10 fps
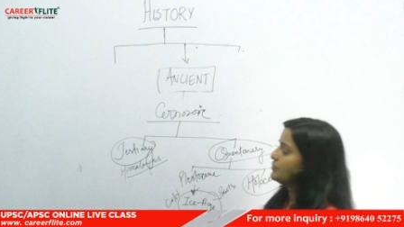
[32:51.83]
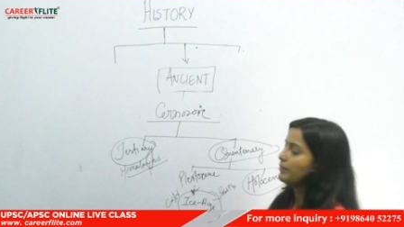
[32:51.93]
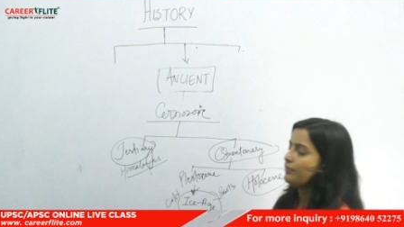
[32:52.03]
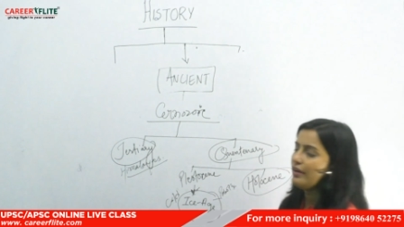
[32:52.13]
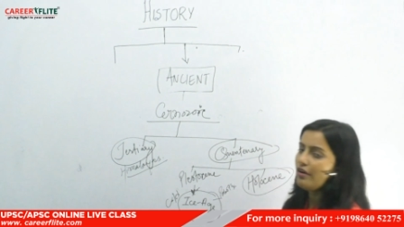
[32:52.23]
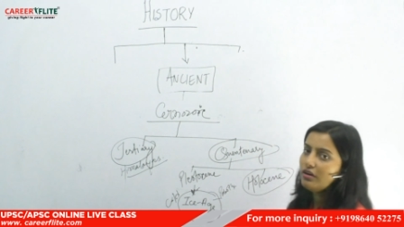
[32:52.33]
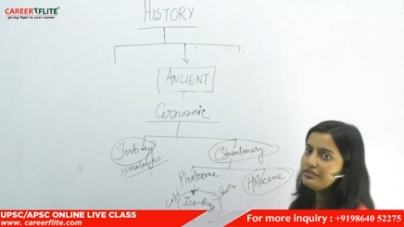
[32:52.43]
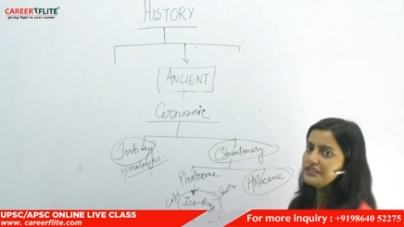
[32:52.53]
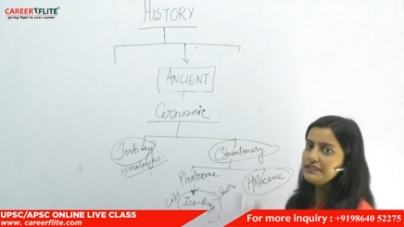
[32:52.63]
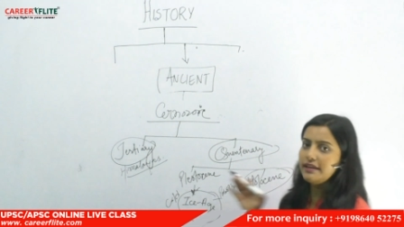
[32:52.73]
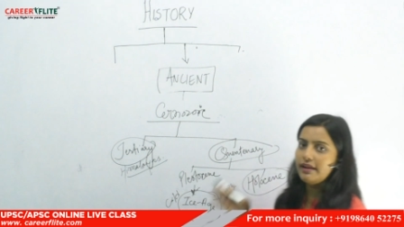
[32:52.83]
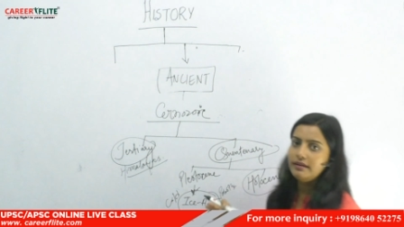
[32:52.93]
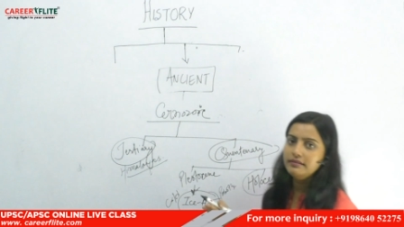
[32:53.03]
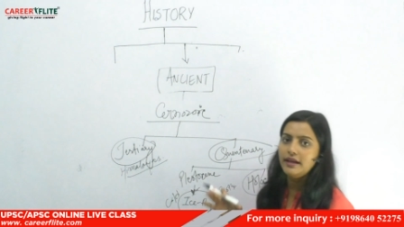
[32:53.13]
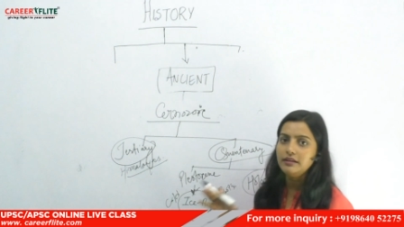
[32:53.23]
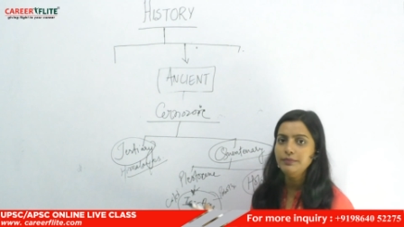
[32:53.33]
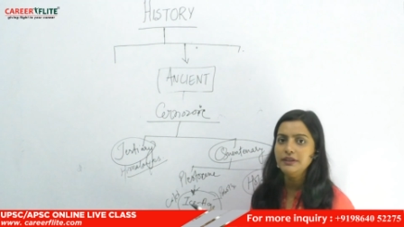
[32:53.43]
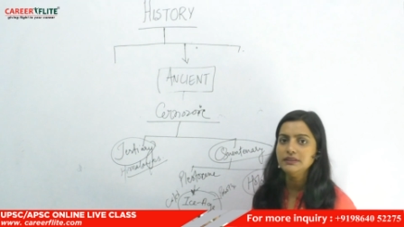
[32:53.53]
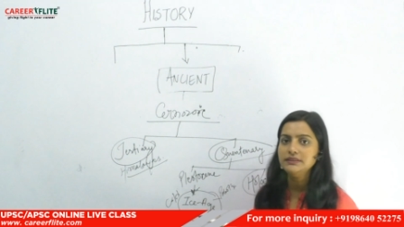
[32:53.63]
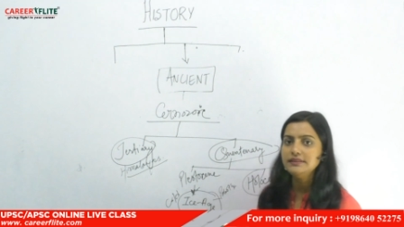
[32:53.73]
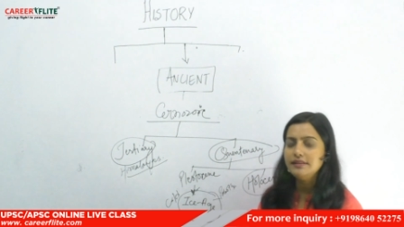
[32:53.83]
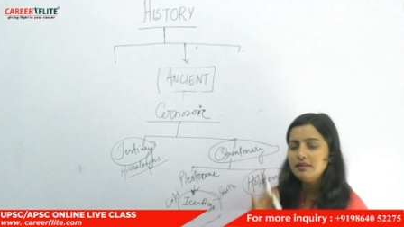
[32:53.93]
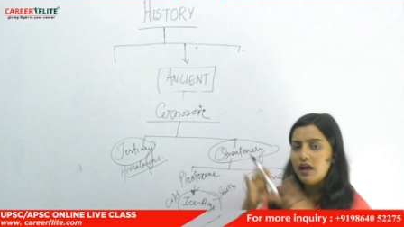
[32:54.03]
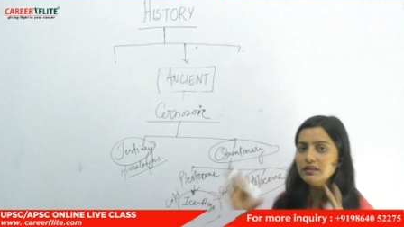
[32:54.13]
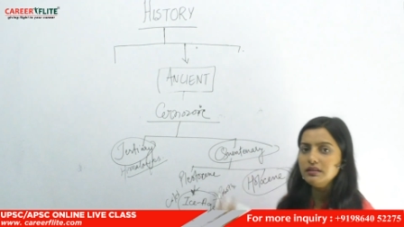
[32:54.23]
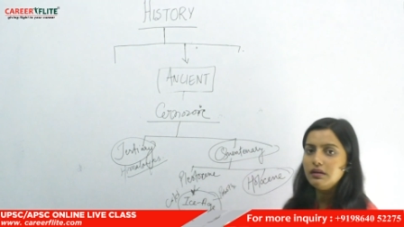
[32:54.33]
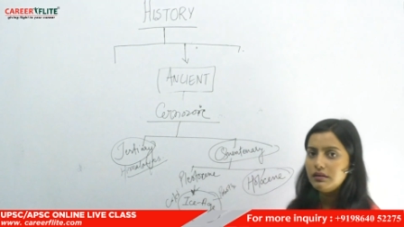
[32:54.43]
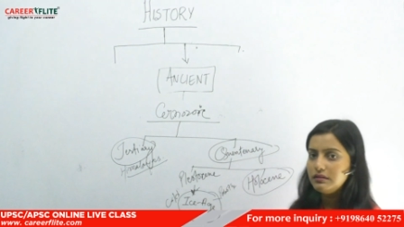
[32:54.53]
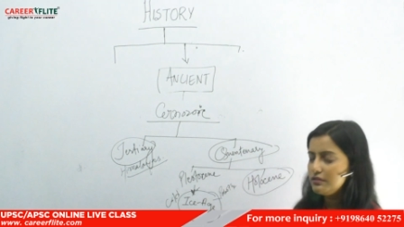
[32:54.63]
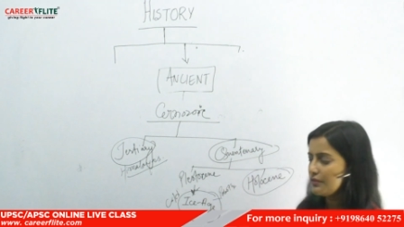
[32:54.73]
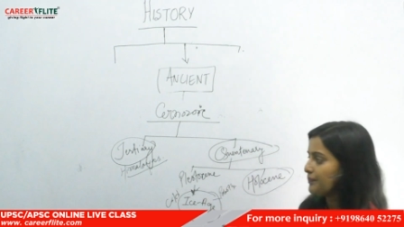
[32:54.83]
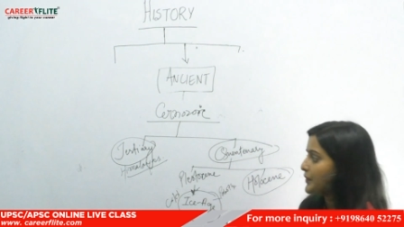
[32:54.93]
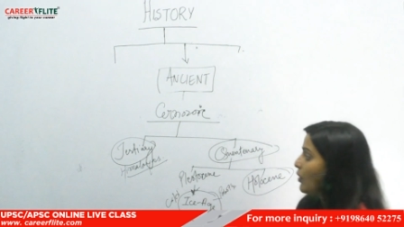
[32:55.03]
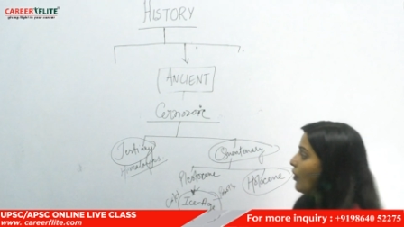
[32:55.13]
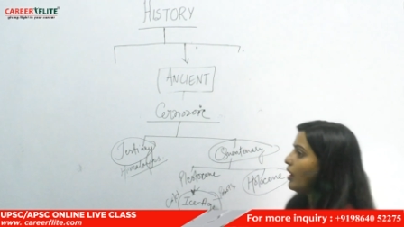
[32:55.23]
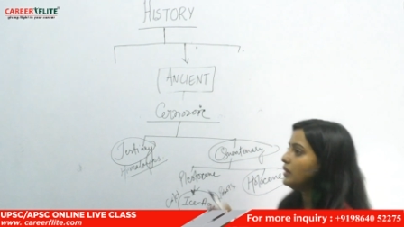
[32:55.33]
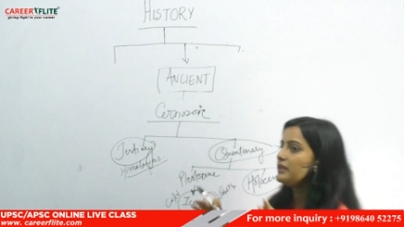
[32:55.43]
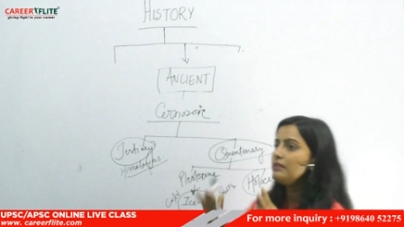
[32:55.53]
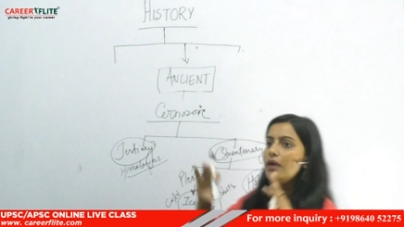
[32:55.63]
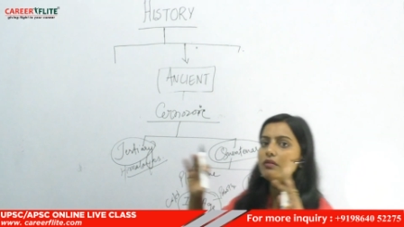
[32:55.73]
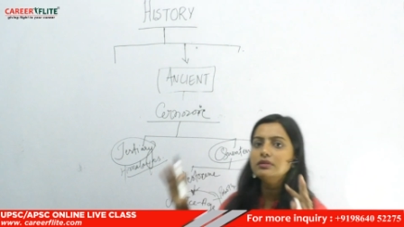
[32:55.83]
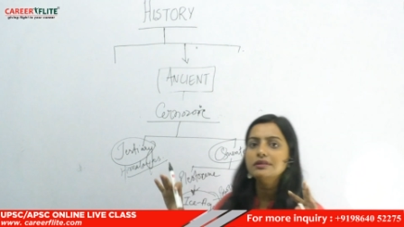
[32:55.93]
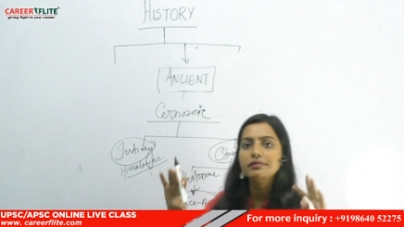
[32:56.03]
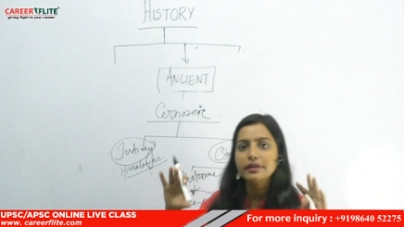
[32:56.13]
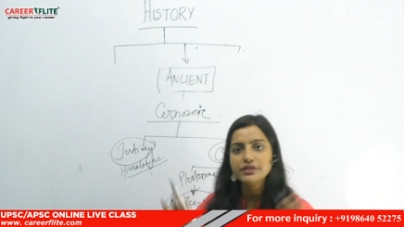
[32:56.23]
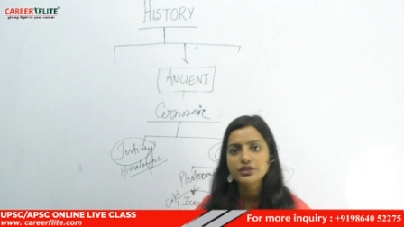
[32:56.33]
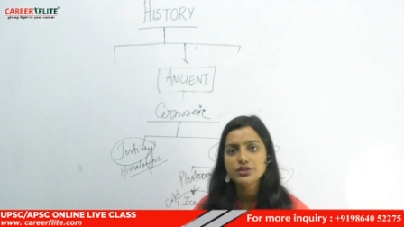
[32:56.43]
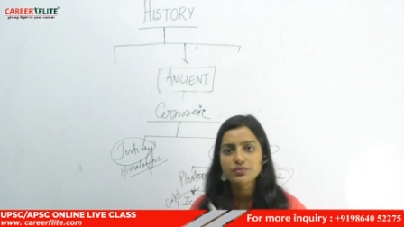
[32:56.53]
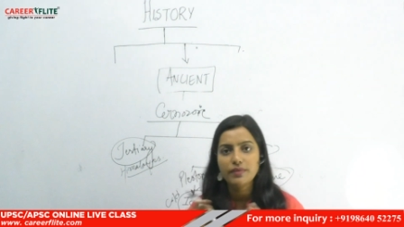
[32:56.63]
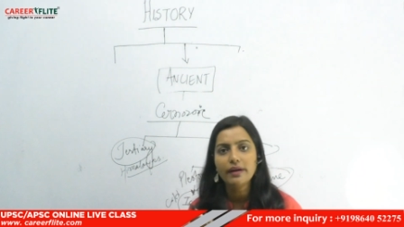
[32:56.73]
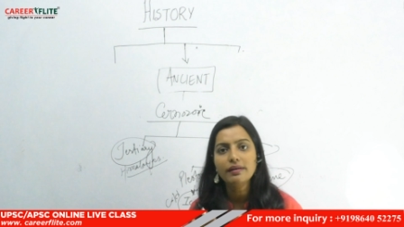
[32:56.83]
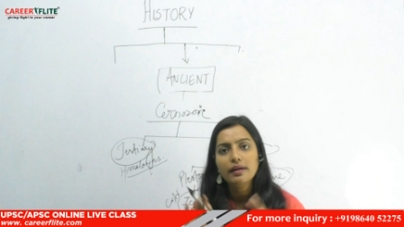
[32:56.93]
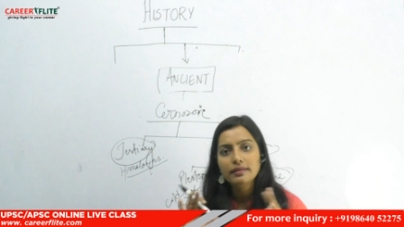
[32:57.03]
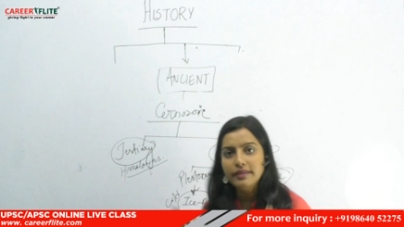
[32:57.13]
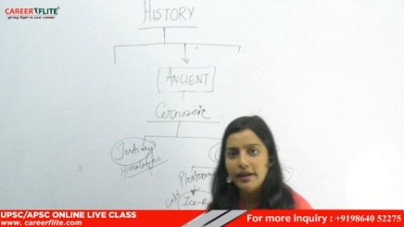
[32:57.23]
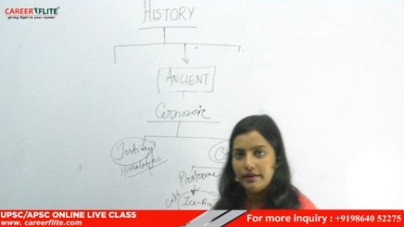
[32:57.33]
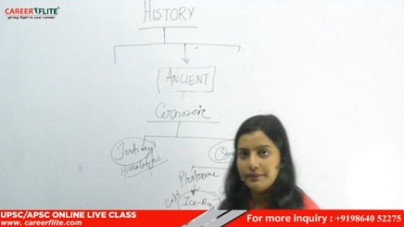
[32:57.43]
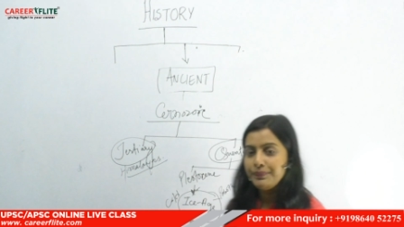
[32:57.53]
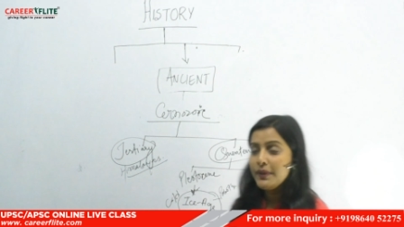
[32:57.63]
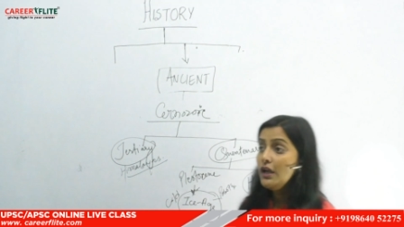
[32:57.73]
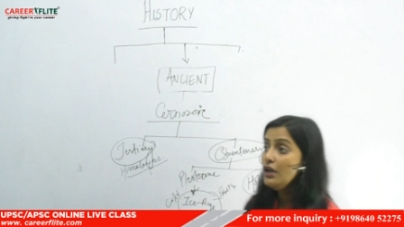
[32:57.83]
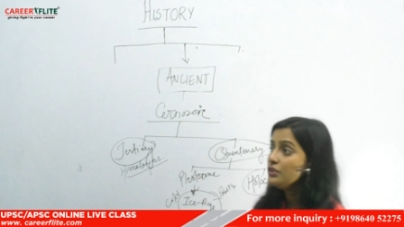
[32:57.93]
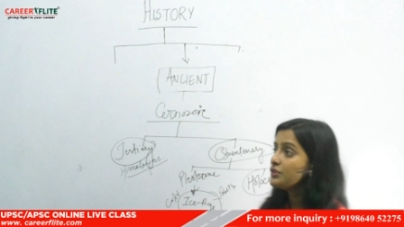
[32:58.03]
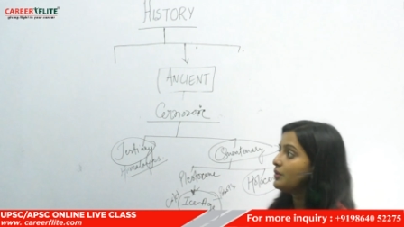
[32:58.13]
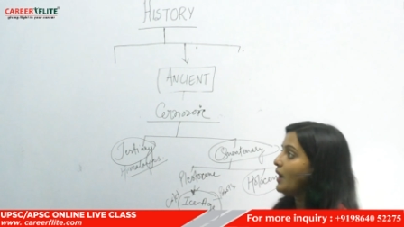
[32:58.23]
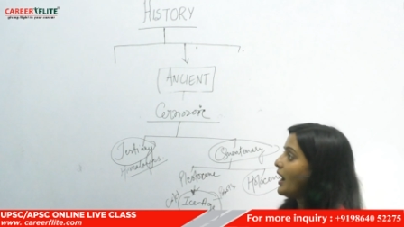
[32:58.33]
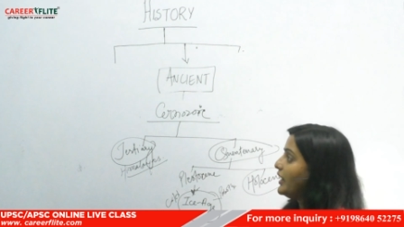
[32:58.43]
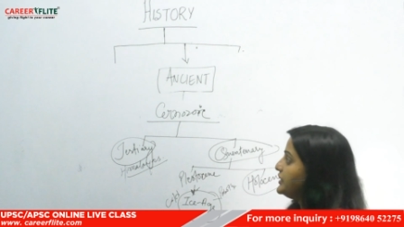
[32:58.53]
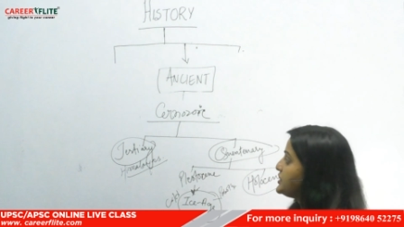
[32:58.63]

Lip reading: were already there, that means in the entire earth, all the mountain ranges were there. So ice,